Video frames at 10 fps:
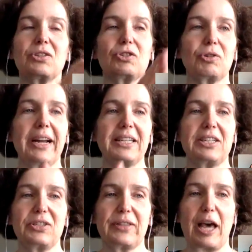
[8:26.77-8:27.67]

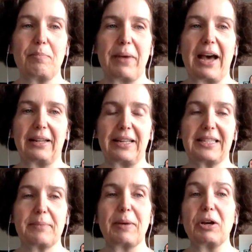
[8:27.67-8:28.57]
trying to do that
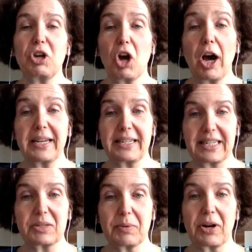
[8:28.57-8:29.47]
balance, but not
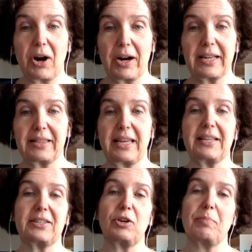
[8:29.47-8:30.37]
disregarding
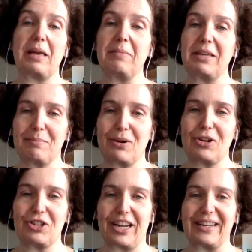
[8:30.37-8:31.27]
things that are maybe
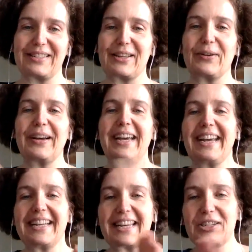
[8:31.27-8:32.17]
emerging. So
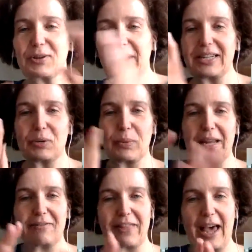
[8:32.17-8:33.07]
it's like trying to
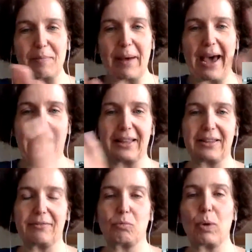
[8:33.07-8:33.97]
weave that path
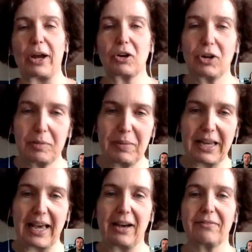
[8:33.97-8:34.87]
of what could
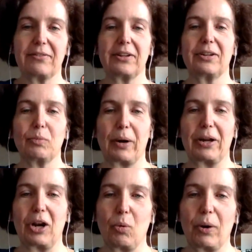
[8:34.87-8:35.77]
be helpful, where,
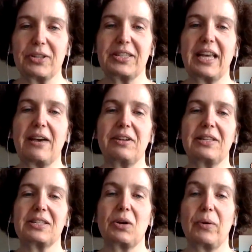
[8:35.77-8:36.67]
where's the
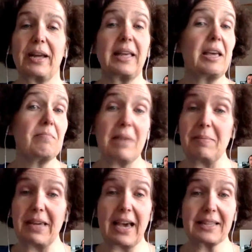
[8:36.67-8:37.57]
evidence going,
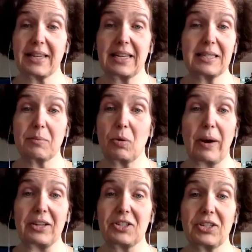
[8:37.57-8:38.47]
maybe asking some
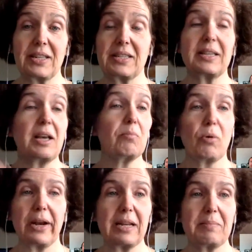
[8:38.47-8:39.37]
questions,
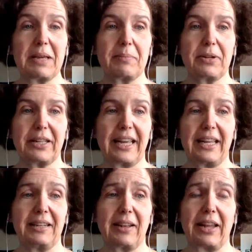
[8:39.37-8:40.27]
pointing people in,